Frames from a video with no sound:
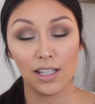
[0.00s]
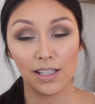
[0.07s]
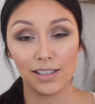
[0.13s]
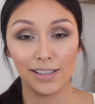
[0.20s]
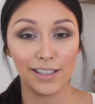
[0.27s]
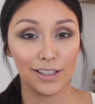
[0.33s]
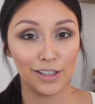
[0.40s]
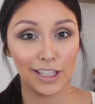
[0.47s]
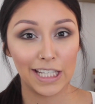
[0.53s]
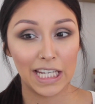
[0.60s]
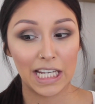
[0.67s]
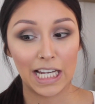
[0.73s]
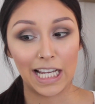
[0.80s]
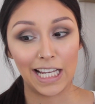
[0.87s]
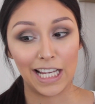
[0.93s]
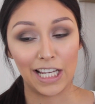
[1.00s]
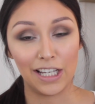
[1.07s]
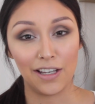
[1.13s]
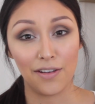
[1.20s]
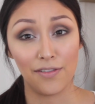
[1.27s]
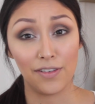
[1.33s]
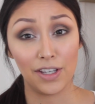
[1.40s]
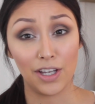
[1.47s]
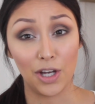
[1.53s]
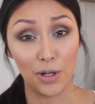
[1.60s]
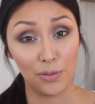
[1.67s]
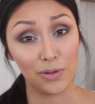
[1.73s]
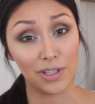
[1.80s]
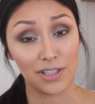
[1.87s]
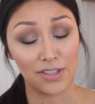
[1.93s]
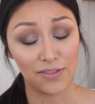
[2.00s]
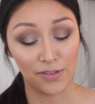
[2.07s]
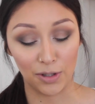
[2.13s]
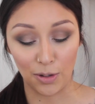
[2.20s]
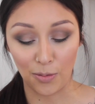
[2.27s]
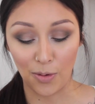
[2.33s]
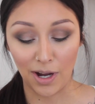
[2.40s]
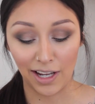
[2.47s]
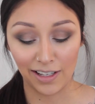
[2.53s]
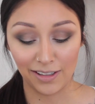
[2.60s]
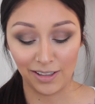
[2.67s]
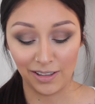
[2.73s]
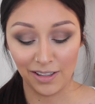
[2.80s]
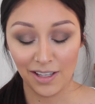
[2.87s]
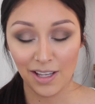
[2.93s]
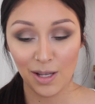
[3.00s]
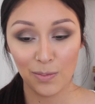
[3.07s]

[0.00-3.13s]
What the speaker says: Clearly, I have owned this for a while,